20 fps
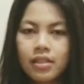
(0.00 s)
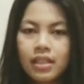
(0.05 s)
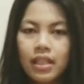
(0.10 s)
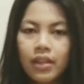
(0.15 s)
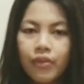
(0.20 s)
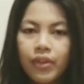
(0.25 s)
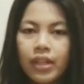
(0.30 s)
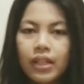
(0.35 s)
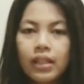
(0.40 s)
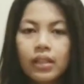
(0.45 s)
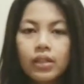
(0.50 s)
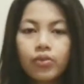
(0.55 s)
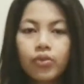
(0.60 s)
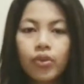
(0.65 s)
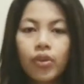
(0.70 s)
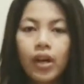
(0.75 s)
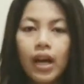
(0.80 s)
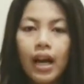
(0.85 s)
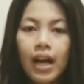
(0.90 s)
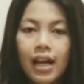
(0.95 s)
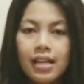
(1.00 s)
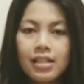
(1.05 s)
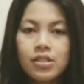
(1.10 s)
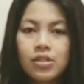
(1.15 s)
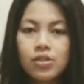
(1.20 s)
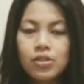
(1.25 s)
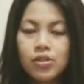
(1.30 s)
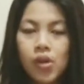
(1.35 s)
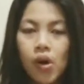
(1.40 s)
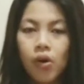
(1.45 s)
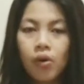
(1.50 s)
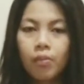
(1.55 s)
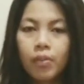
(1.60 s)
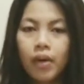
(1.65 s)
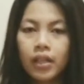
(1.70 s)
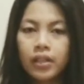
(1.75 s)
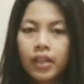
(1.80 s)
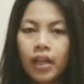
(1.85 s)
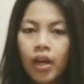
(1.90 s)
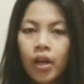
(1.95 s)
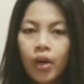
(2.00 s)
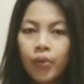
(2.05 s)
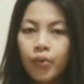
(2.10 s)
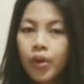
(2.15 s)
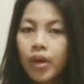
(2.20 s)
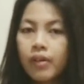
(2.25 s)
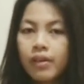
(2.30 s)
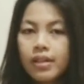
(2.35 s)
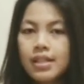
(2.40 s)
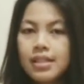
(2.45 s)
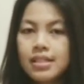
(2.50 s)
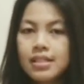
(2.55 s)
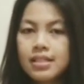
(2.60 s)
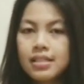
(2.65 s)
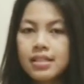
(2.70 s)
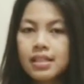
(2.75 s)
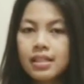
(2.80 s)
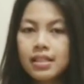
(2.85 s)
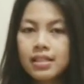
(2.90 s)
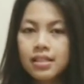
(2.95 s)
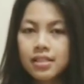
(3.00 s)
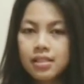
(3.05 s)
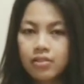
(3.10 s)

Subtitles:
difficult for us to know about where is the